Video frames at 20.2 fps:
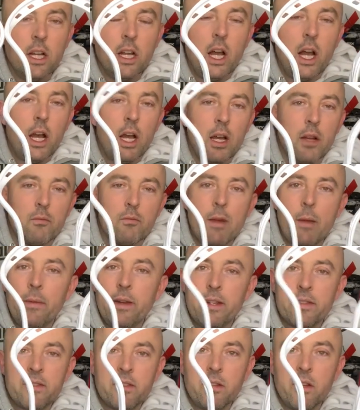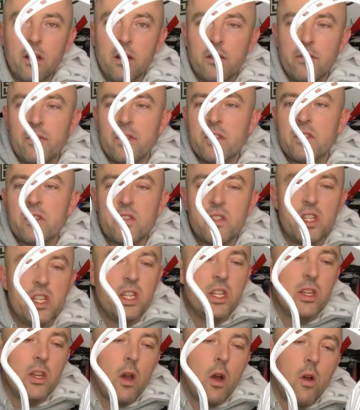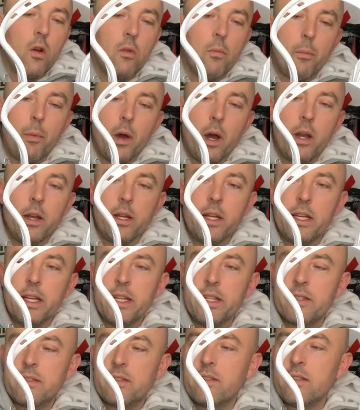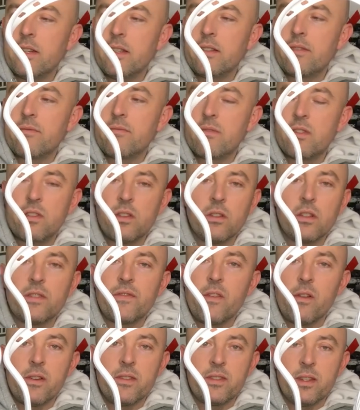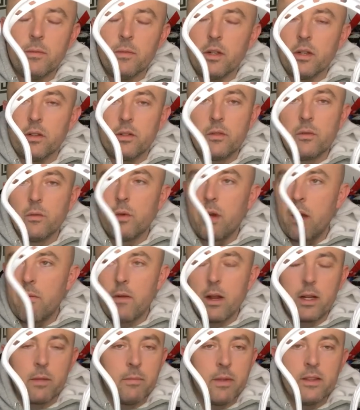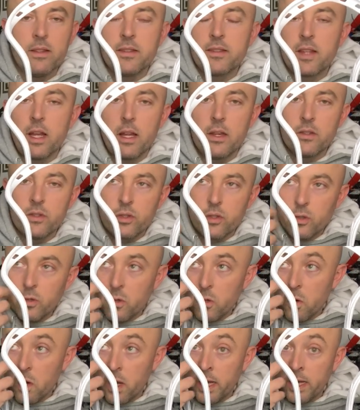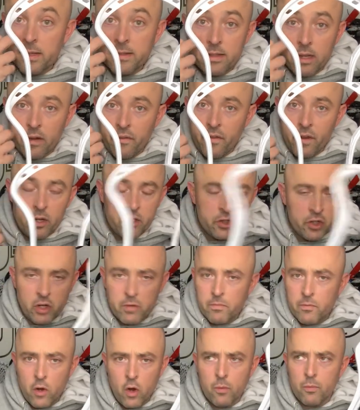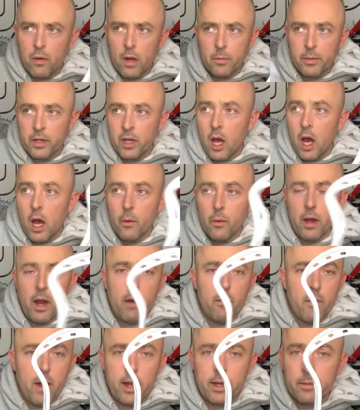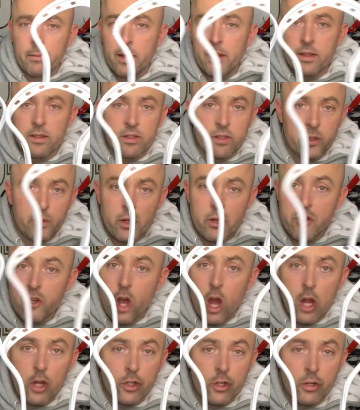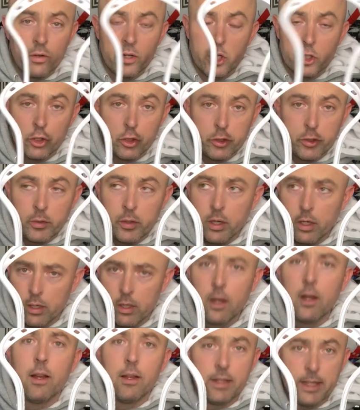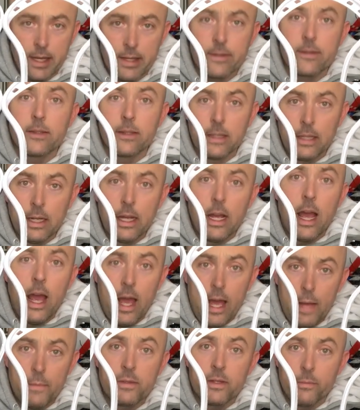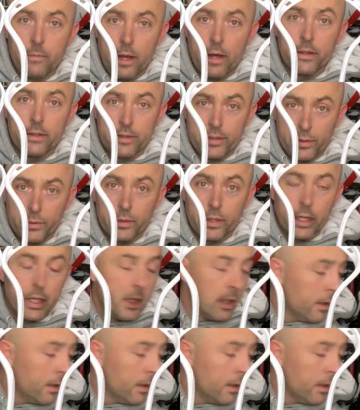Reminiscent of the CEO, but it's very similar. Would I recommend this head to an inside finisher? No, probably not. Would I recommend this to a dodger and a shooter? Yes, absolutely.